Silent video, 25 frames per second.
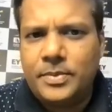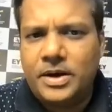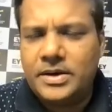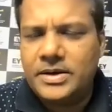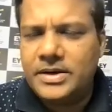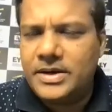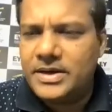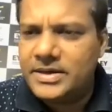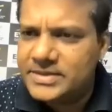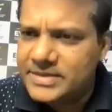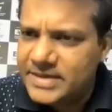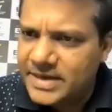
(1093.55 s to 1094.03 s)

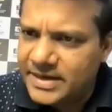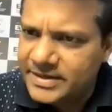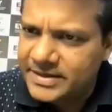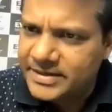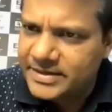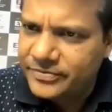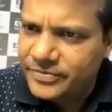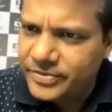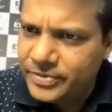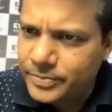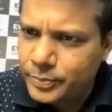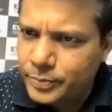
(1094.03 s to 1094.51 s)
active
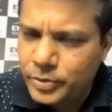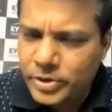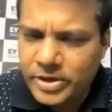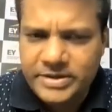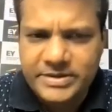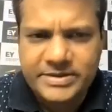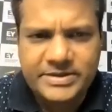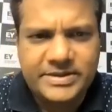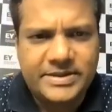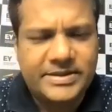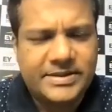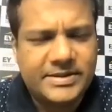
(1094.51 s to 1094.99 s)
markets at
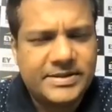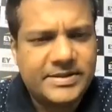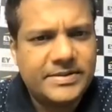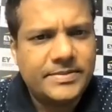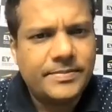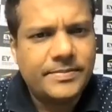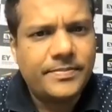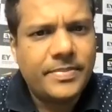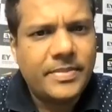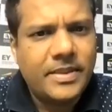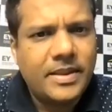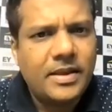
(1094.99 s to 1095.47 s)
different
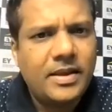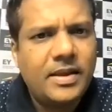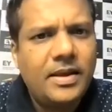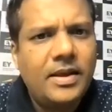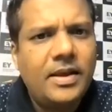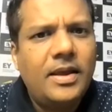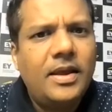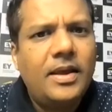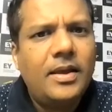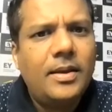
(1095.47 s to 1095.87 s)
prices.